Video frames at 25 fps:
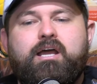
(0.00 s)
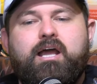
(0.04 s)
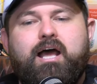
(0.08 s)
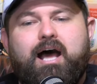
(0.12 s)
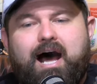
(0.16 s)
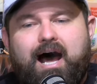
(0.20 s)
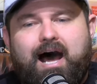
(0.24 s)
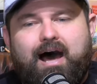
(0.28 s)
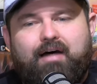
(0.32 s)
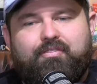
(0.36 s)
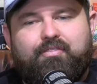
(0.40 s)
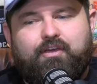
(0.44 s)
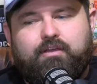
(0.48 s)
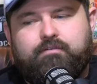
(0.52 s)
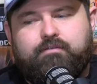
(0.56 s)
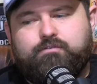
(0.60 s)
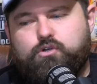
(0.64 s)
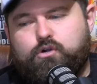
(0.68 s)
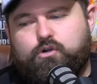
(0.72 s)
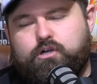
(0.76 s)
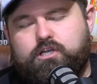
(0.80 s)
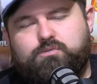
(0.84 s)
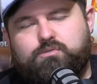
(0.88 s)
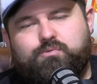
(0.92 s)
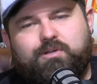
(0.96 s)
Thank you for
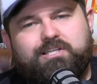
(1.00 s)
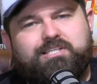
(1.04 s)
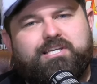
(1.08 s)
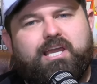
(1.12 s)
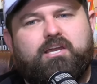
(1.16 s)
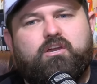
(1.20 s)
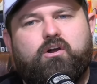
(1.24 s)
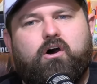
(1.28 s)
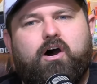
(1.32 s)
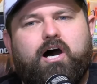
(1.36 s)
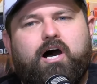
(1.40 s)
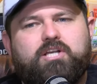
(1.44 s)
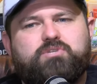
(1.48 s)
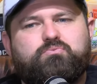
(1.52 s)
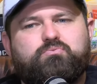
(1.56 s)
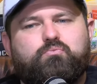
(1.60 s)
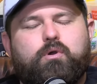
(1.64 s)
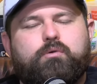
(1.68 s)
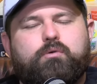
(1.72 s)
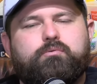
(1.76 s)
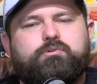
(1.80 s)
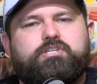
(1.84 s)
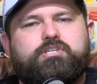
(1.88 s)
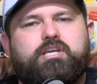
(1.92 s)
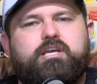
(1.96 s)
joining us once again, guys.
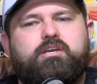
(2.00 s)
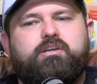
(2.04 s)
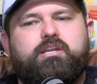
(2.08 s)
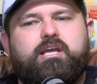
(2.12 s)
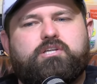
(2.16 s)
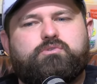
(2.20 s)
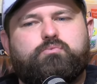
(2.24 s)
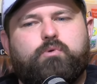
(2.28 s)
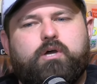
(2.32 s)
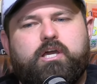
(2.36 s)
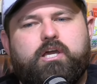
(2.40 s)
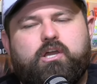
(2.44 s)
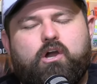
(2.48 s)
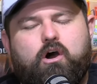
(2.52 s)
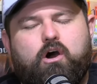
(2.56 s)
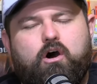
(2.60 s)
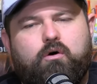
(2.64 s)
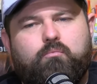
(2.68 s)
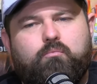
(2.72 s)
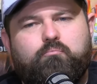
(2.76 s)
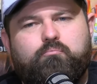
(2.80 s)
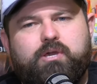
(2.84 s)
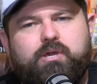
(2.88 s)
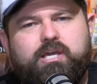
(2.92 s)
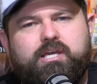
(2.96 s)
We will see you next week
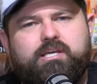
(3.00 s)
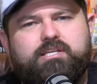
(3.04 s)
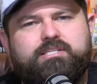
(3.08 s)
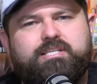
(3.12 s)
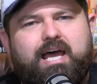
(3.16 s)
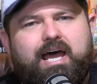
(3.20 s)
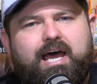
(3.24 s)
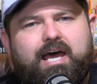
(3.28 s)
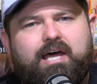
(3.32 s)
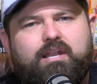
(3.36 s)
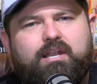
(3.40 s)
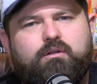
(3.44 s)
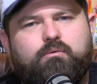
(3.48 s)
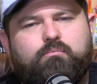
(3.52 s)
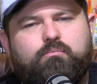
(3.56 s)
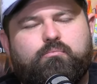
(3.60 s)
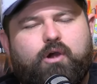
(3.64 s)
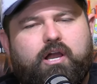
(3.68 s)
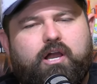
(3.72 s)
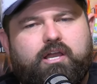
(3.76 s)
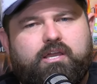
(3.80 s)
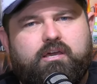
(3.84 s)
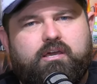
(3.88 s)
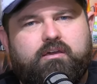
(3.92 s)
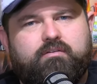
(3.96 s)
on Beers and
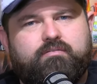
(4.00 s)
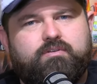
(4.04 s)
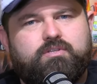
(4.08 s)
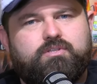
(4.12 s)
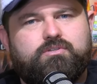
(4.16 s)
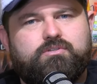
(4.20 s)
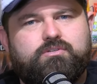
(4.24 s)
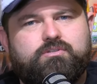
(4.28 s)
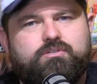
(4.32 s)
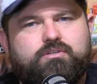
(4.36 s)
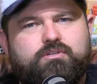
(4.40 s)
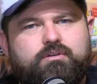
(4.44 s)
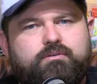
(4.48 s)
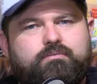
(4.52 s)
Breakevens.